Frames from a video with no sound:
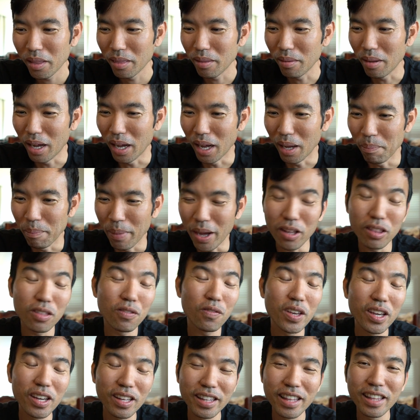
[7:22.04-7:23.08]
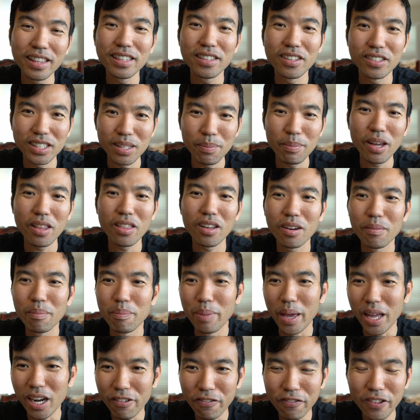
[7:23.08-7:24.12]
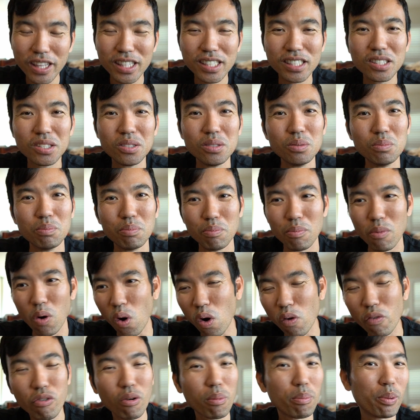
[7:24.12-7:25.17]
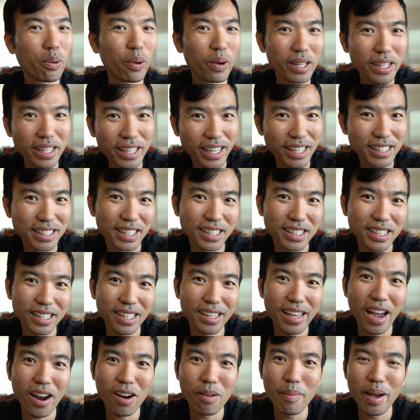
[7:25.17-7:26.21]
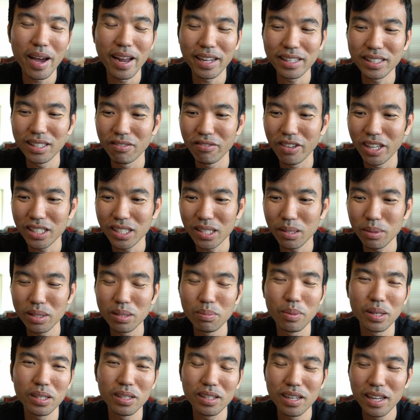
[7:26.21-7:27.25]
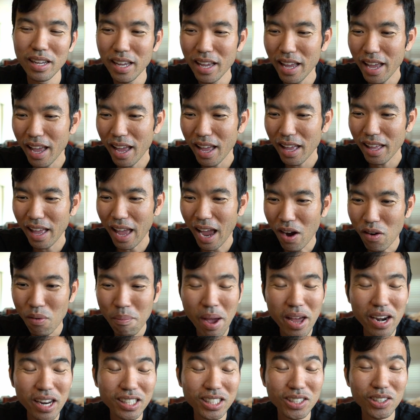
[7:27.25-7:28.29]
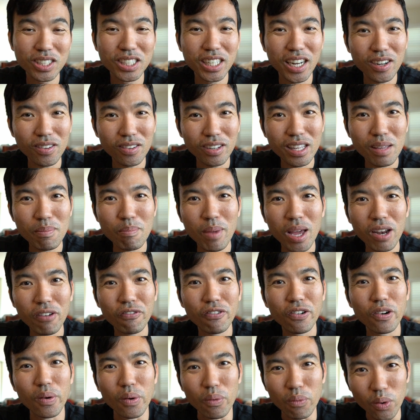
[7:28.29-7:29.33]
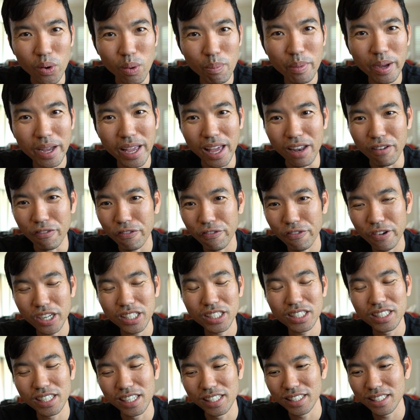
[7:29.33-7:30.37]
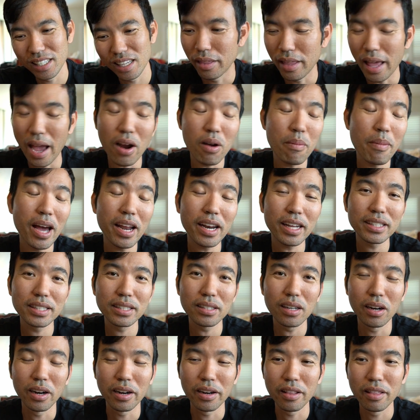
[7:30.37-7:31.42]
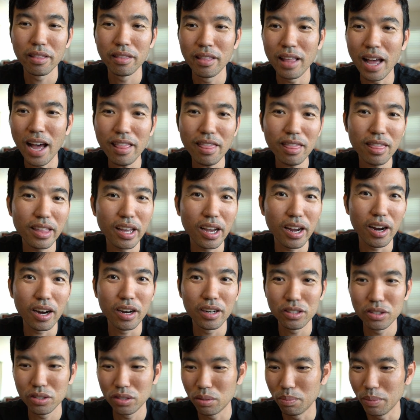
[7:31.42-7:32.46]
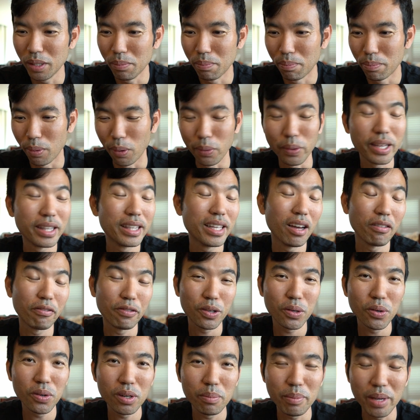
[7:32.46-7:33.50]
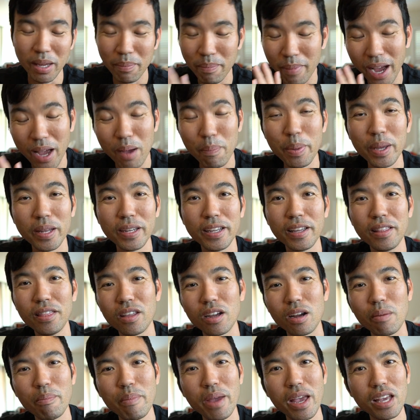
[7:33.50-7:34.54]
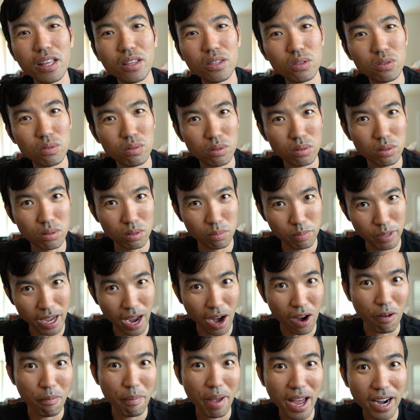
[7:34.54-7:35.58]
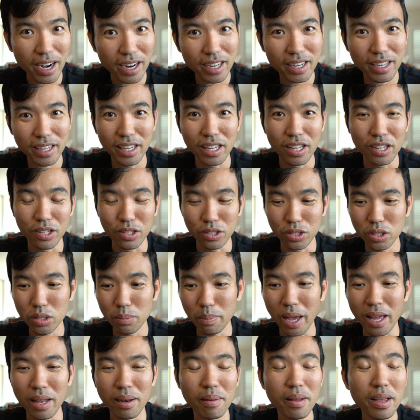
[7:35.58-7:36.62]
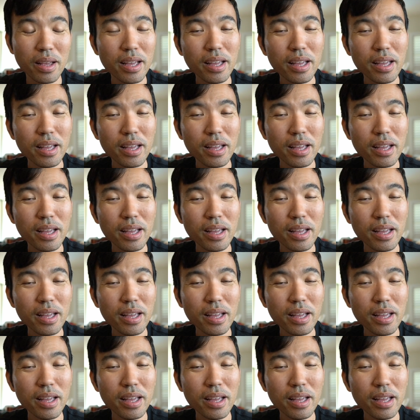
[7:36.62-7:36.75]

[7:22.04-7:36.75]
mouthfeel, and there's some other benefits to overboiling essentially aromatics in vegetables, but aromatics are generally meant for aroma and freshness. The aromatics are not there to be broken down for kokumi. In my opinion, they're made to be aromatic in your soup, and